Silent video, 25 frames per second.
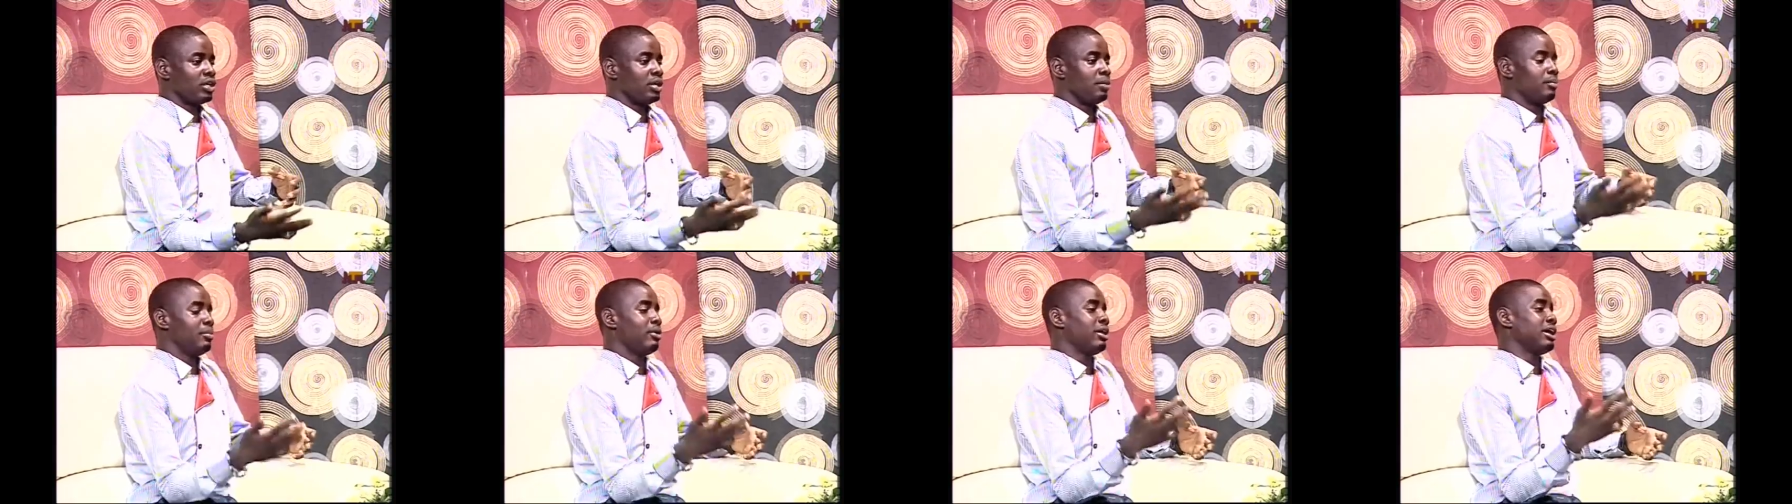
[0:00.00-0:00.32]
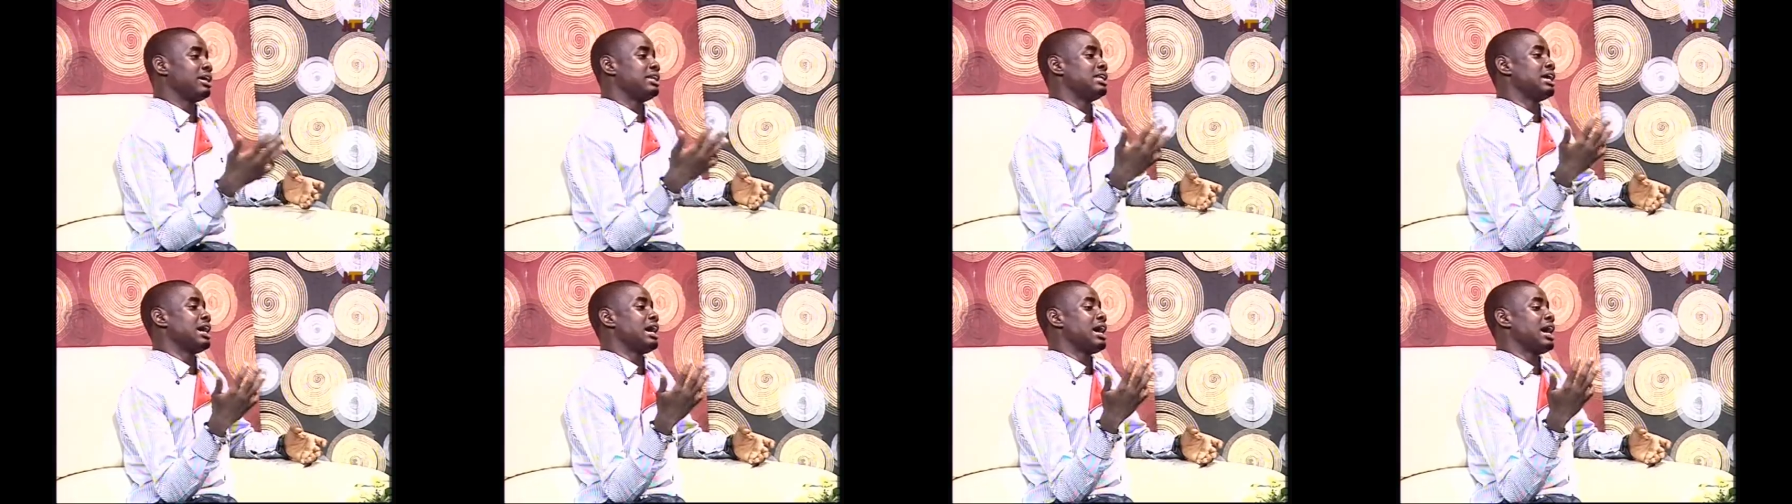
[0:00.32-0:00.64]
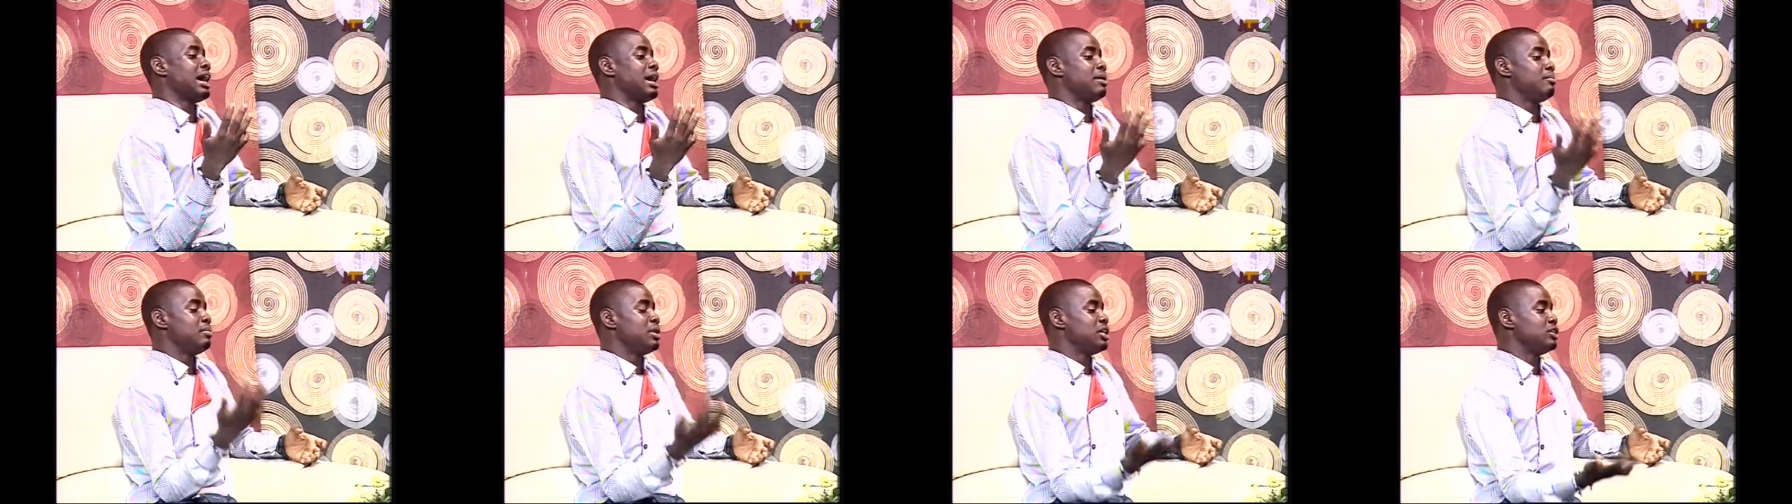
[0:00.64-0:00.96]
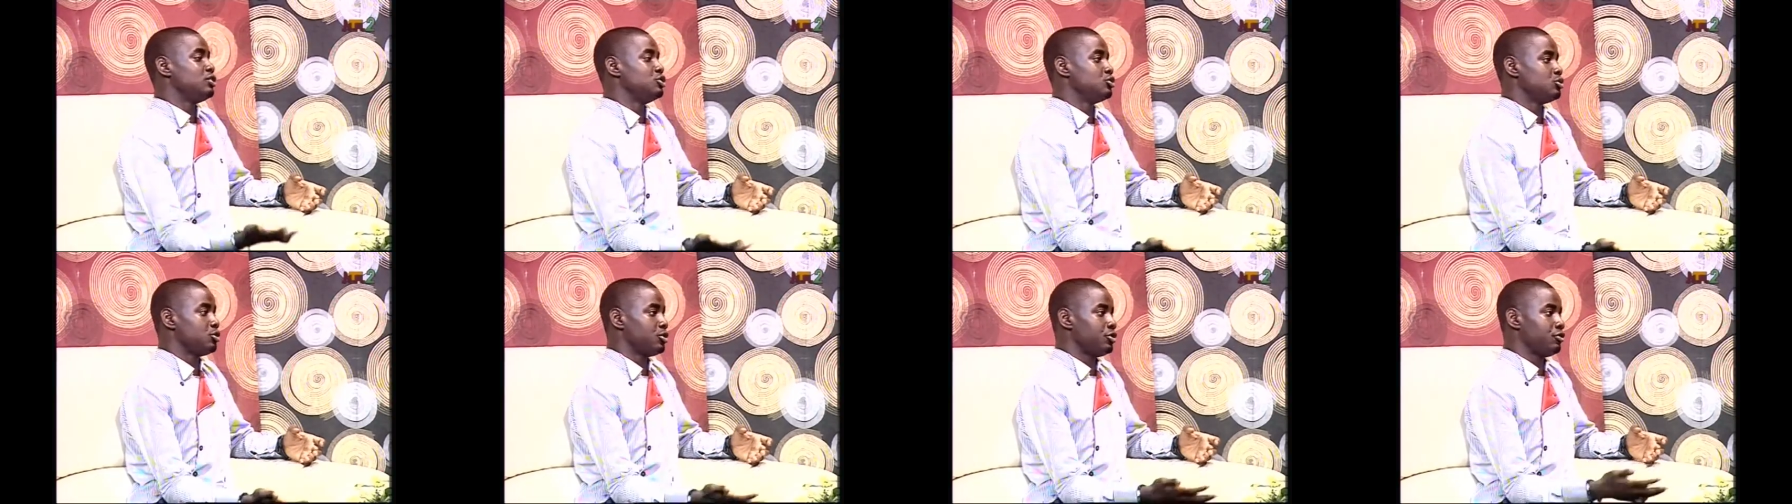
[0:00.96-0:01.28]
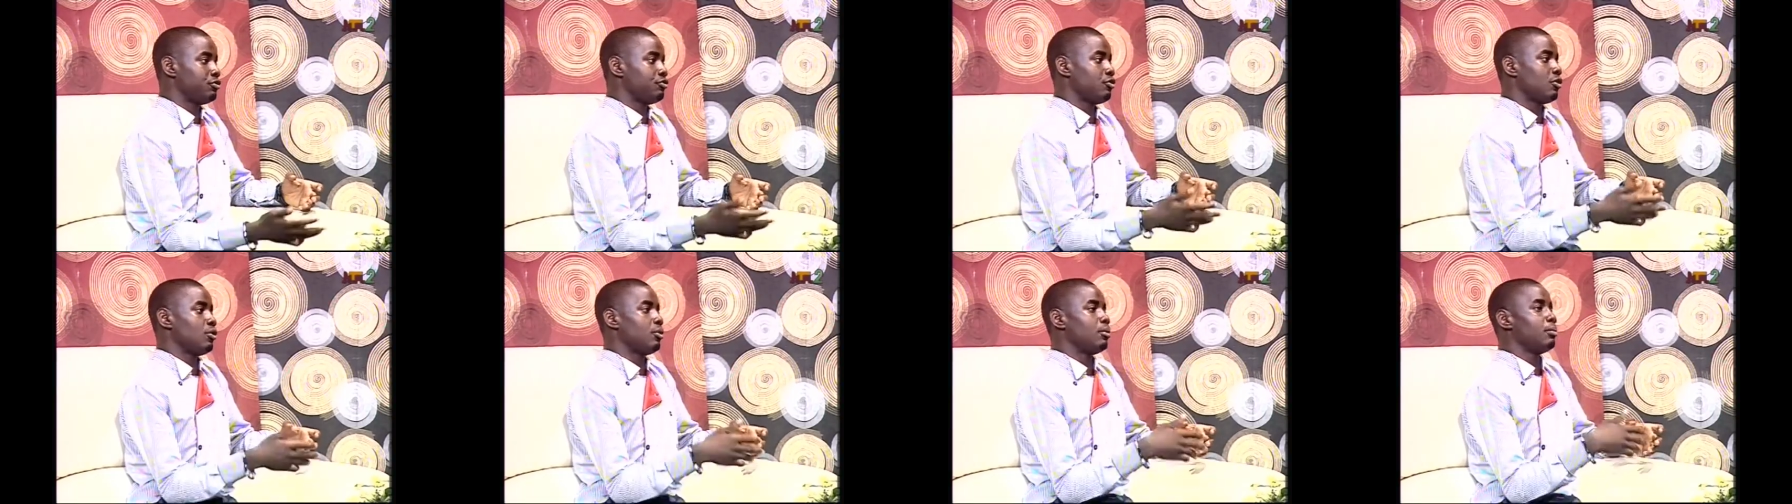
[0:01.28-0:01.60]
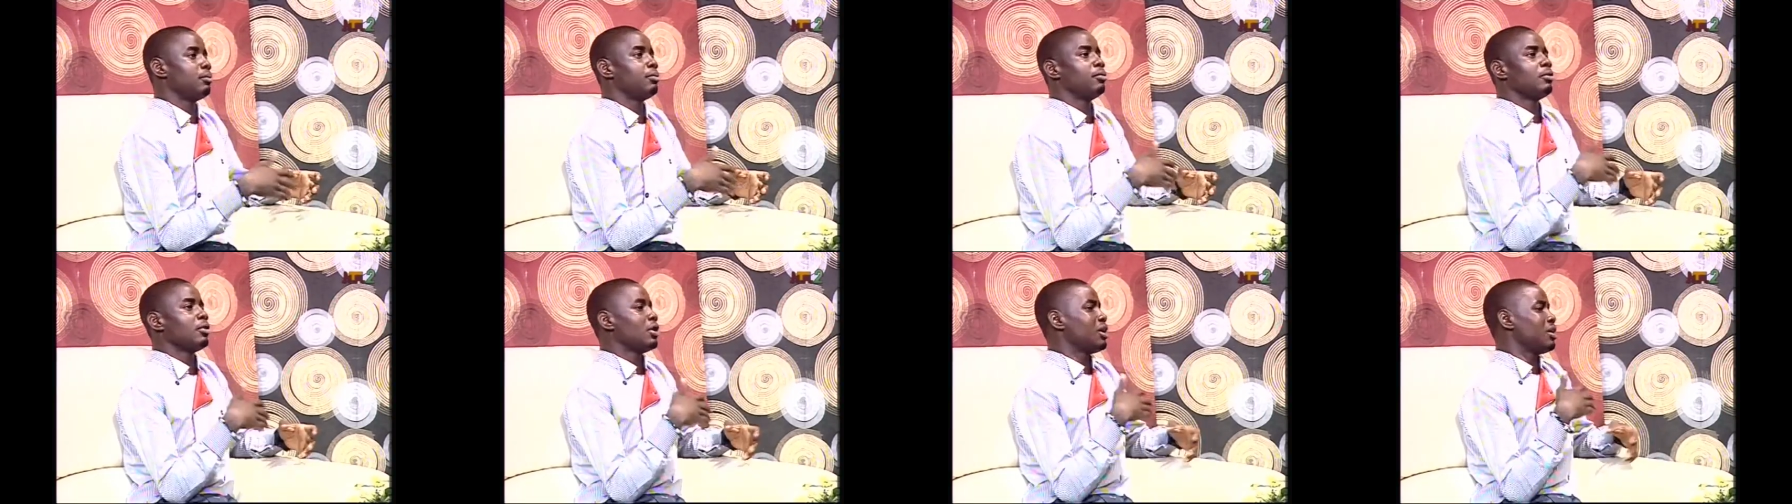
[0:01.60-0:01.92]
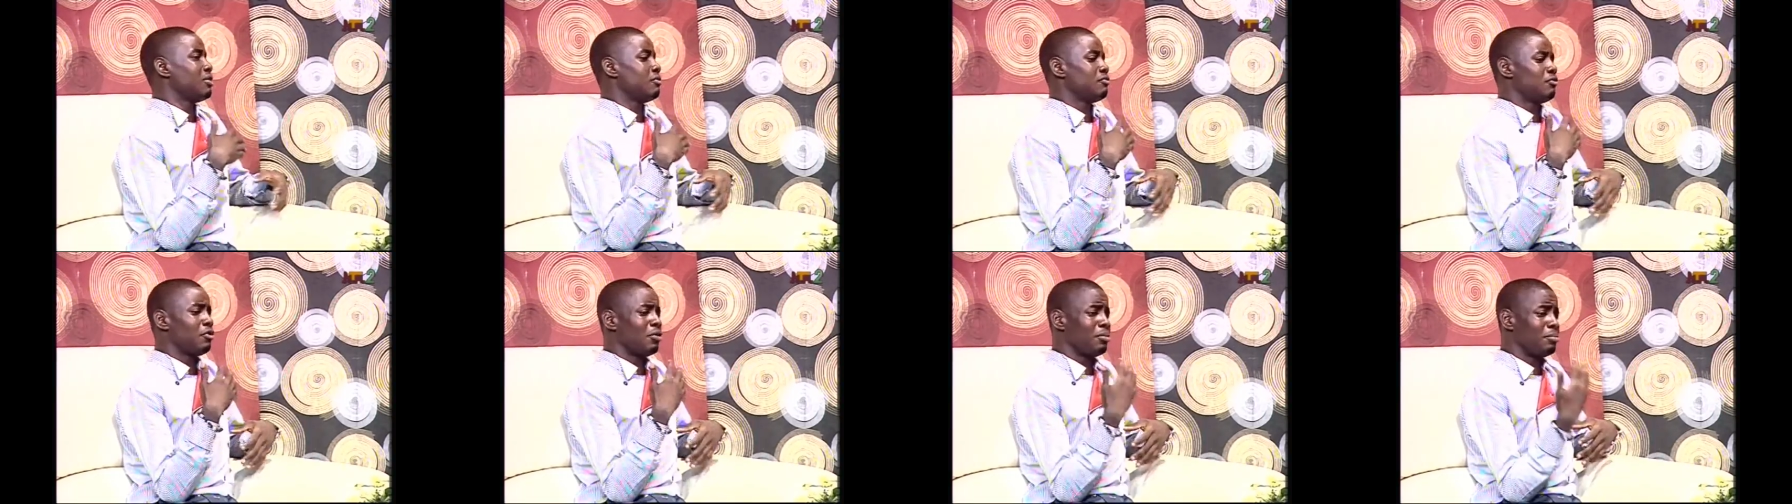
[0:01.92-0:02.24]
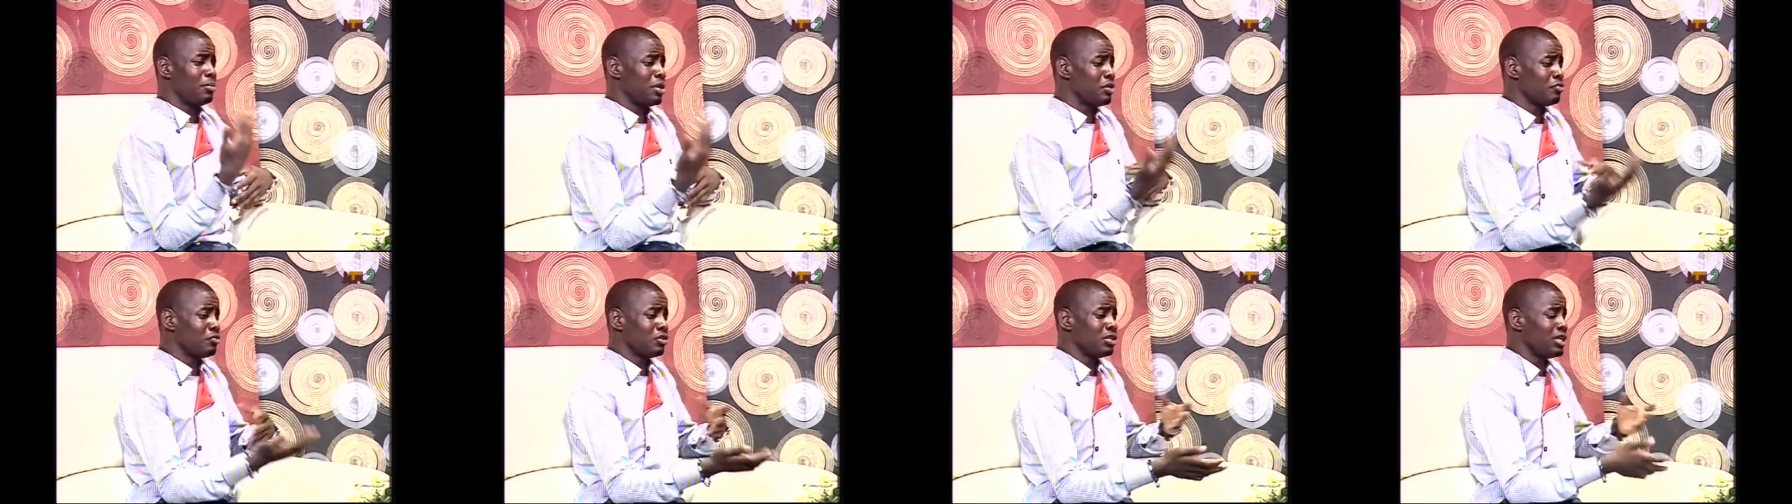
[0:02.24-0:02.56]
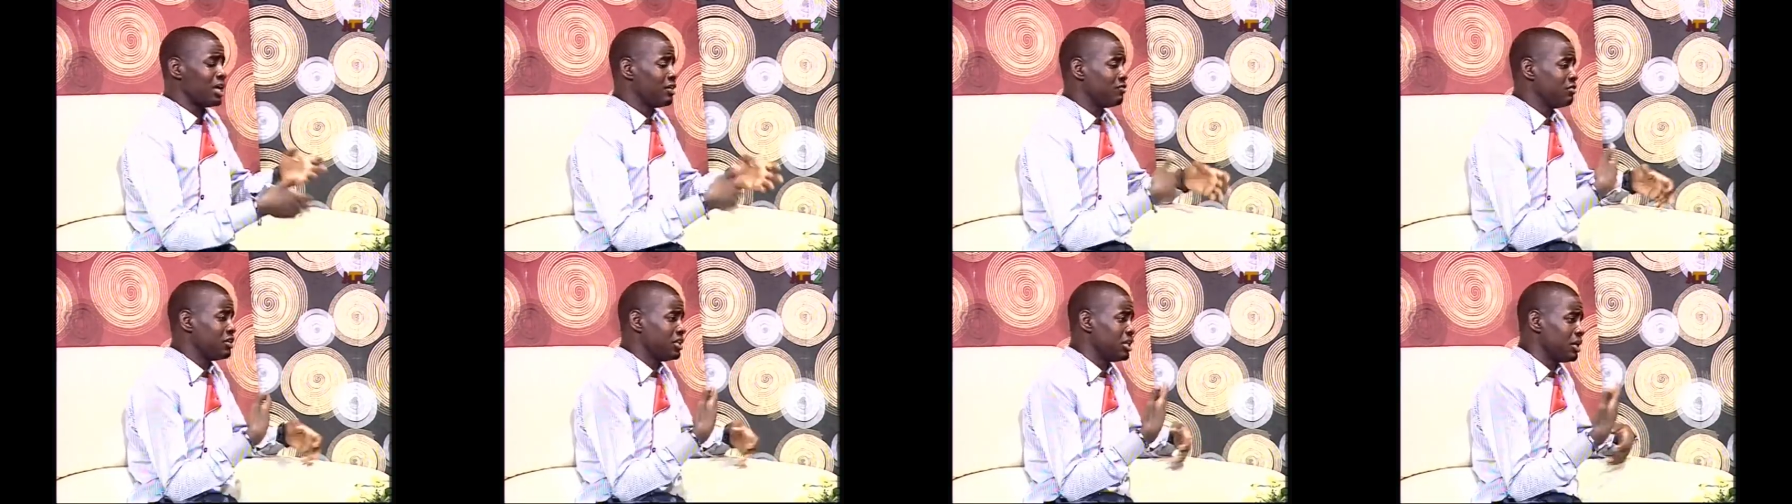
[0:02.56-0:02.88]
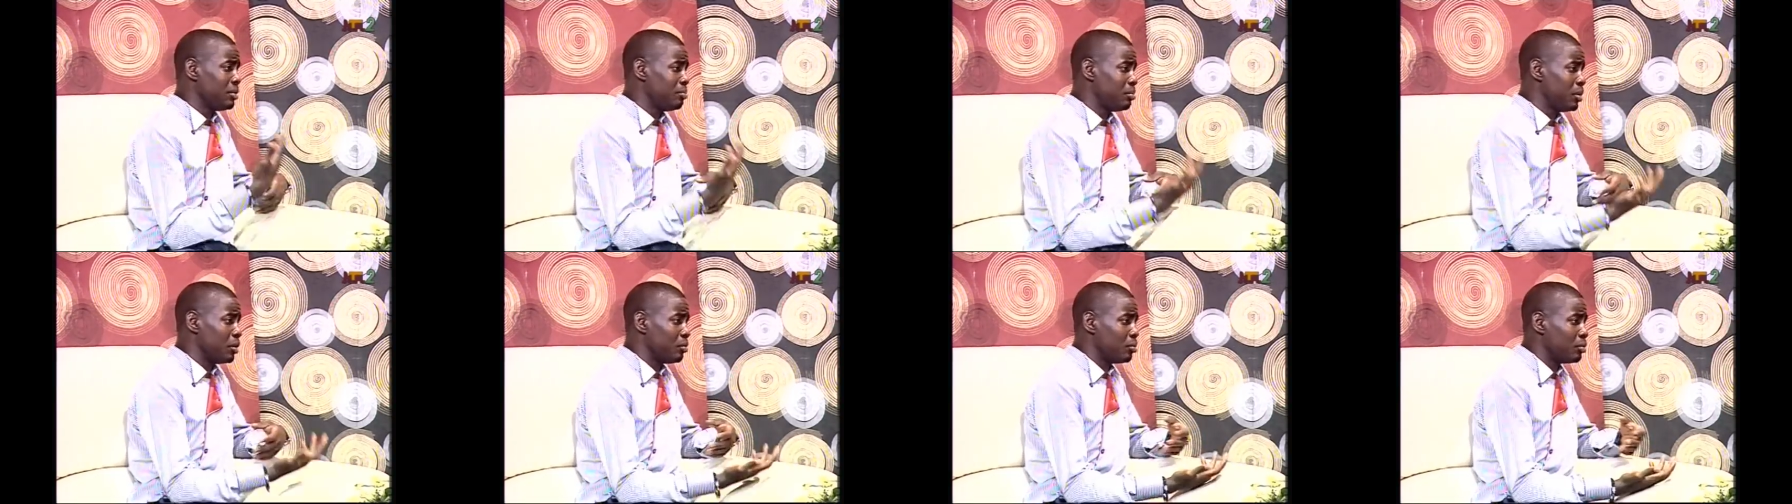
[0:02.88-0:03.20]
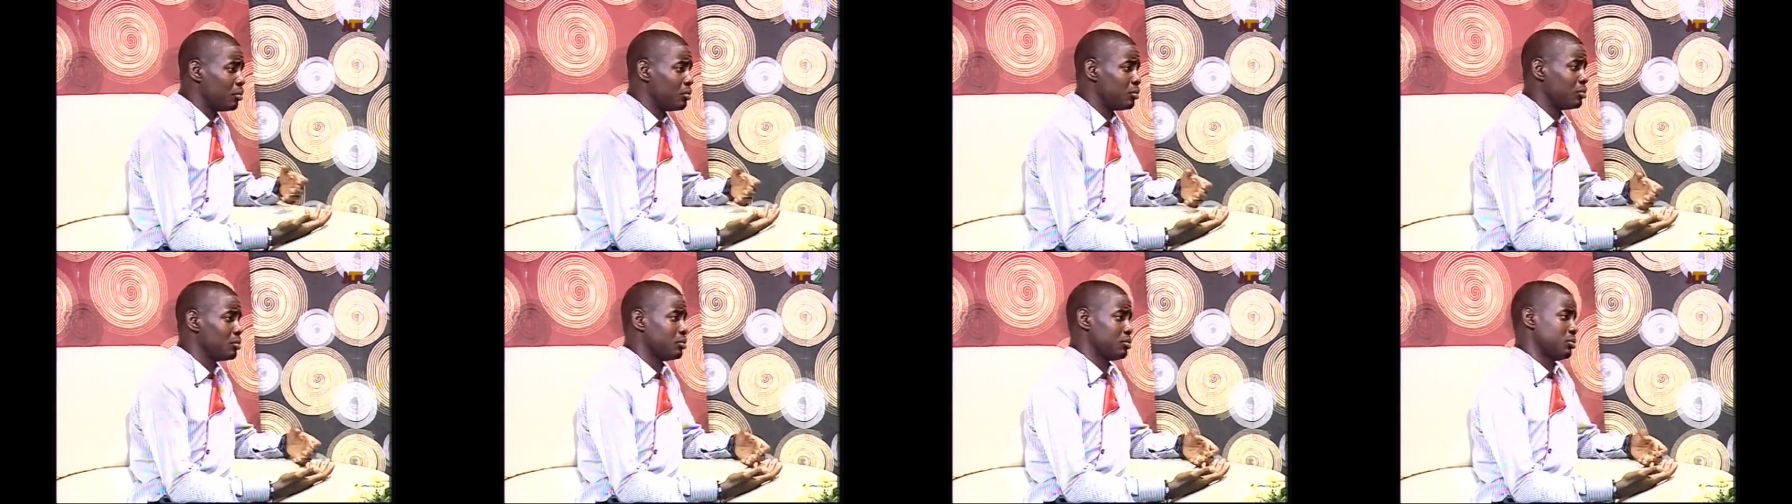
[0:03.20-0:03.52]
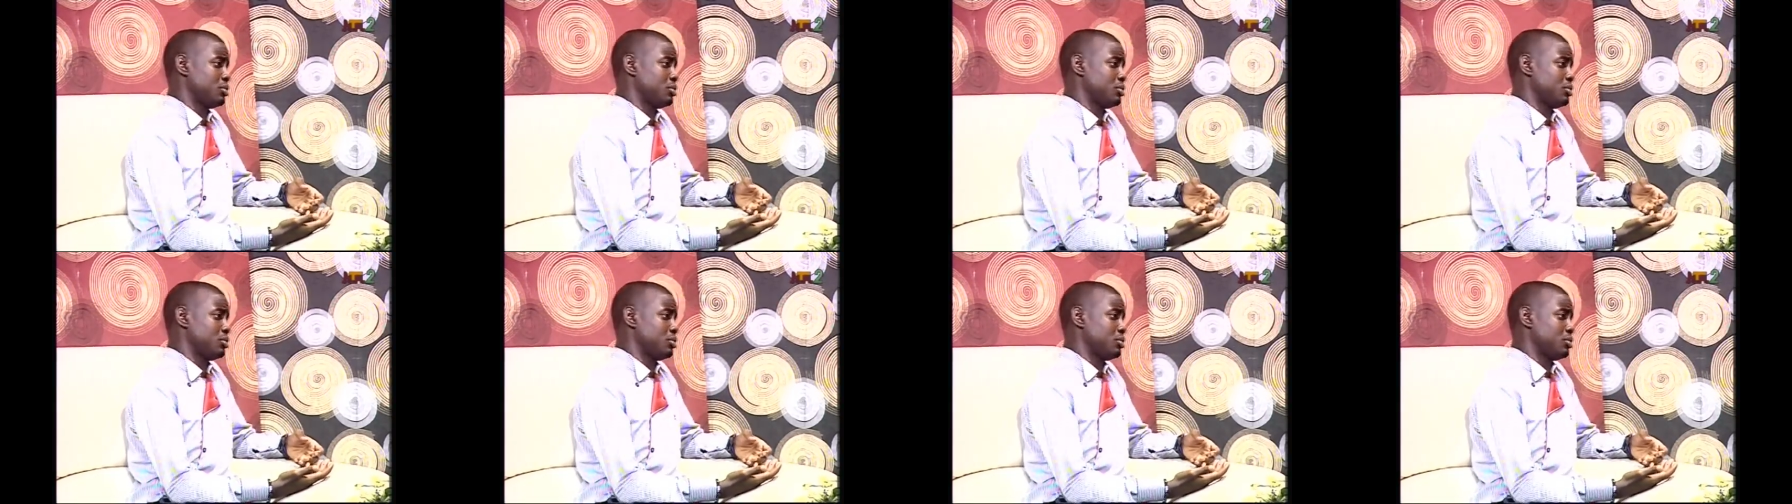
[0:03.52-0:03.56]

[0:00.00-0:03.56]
the bride that i made jewelry from from even everyday people